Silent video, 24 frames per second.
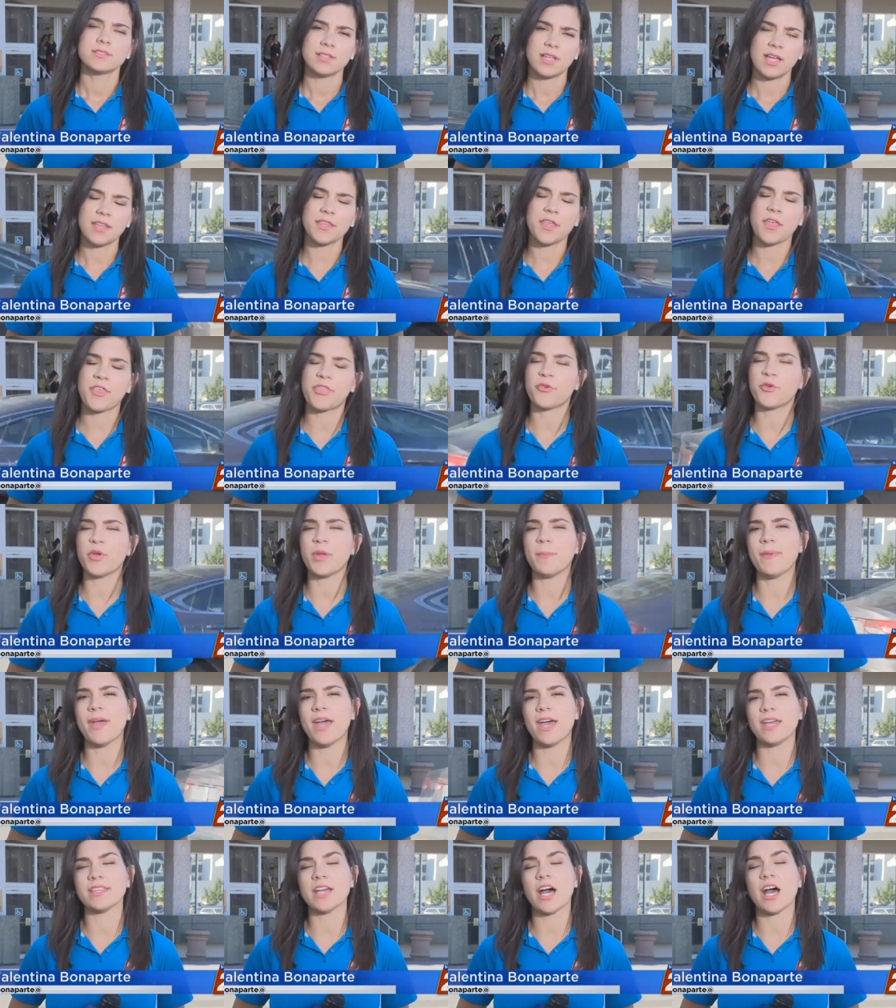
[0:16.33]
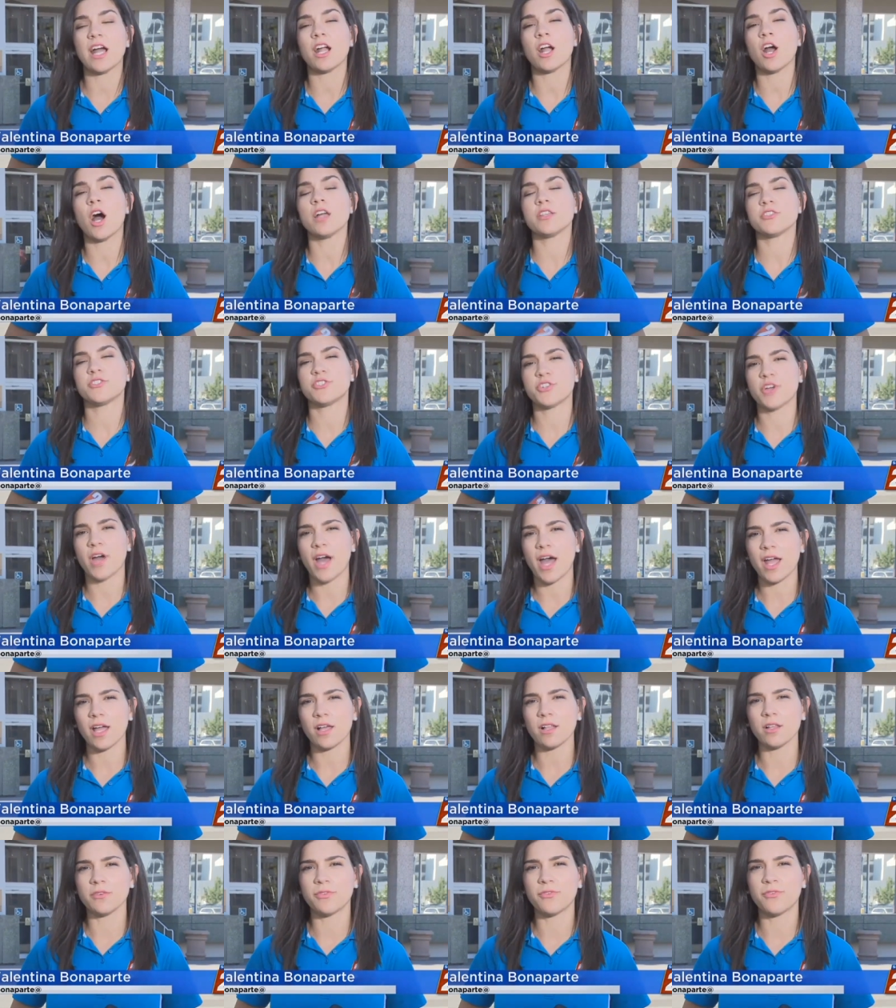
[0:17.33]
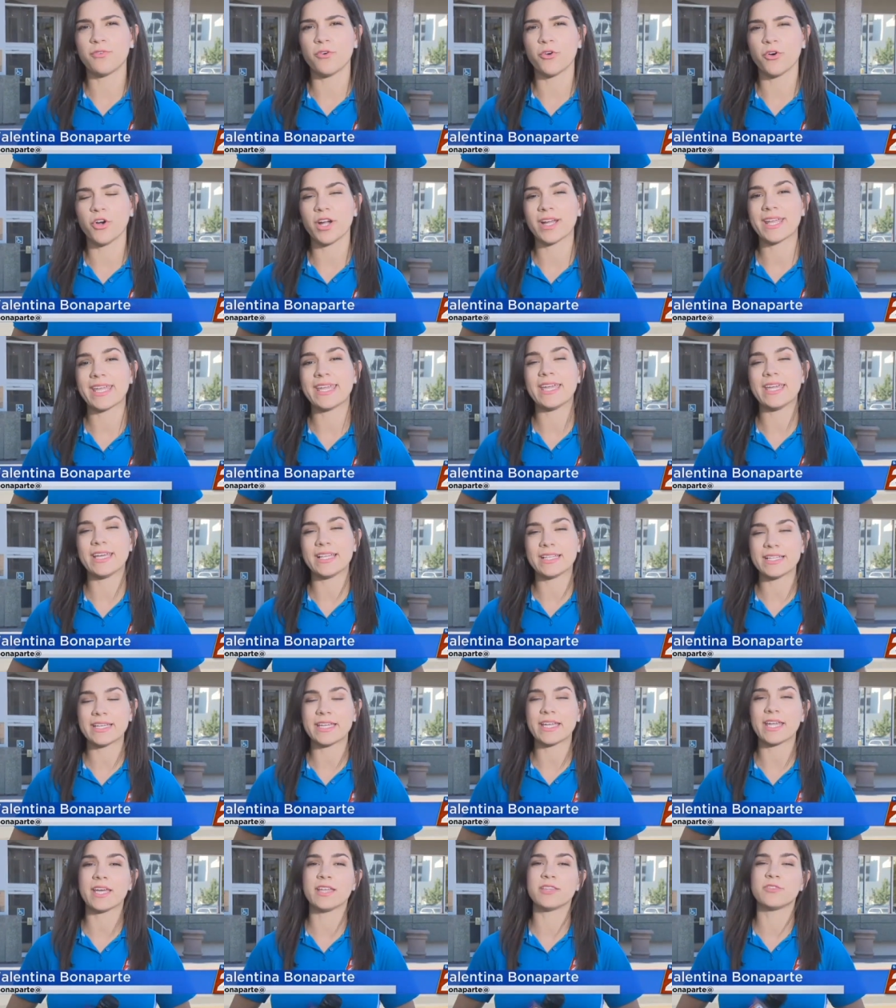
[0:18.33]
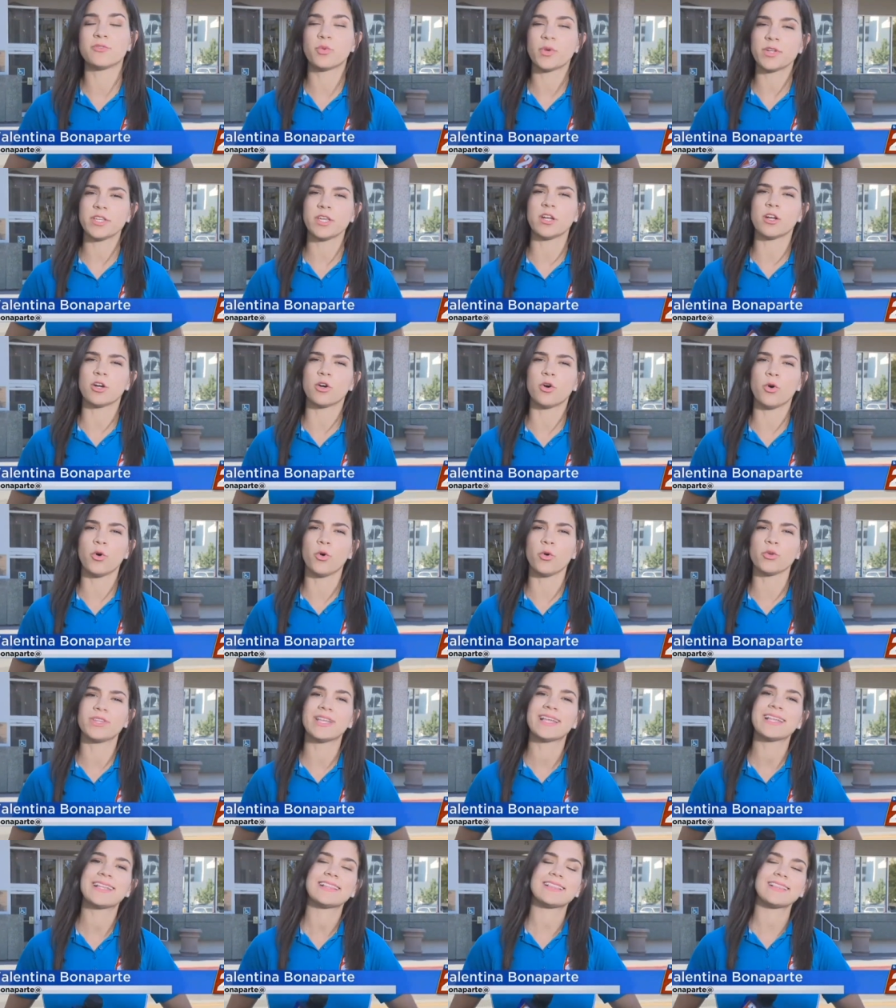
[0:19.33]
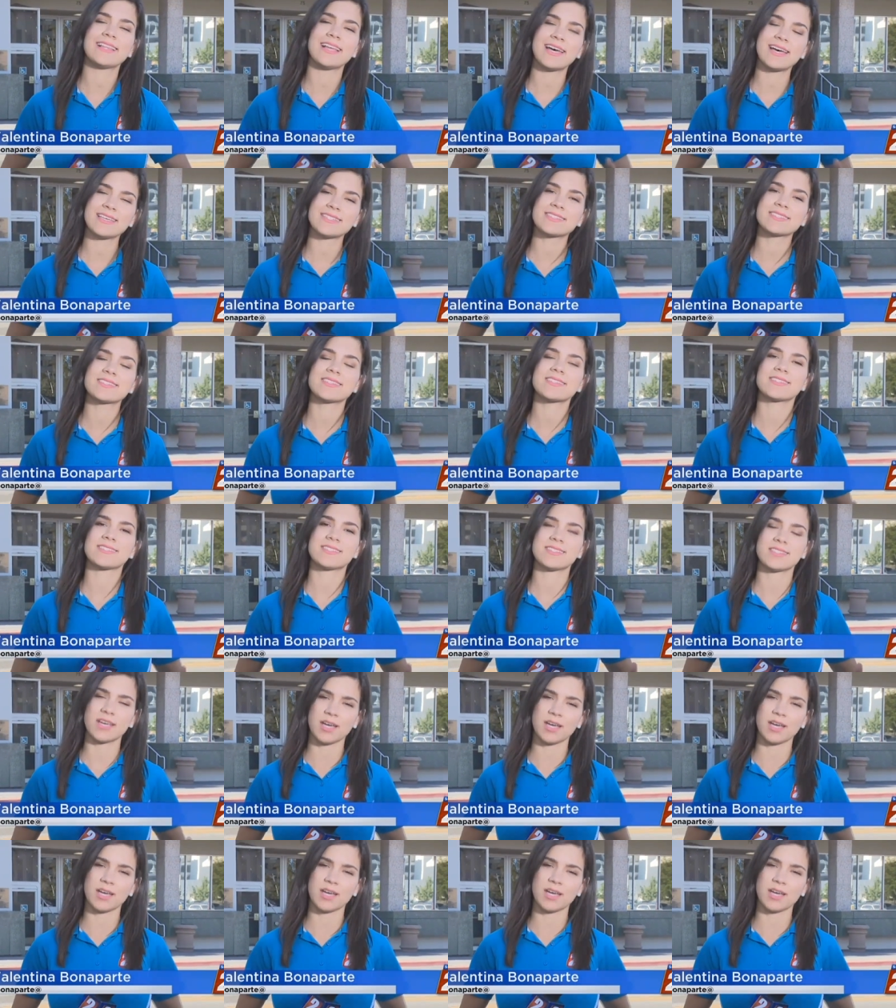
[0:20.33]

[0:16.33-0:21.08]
And the three men are on trial for killing a 20-year-old last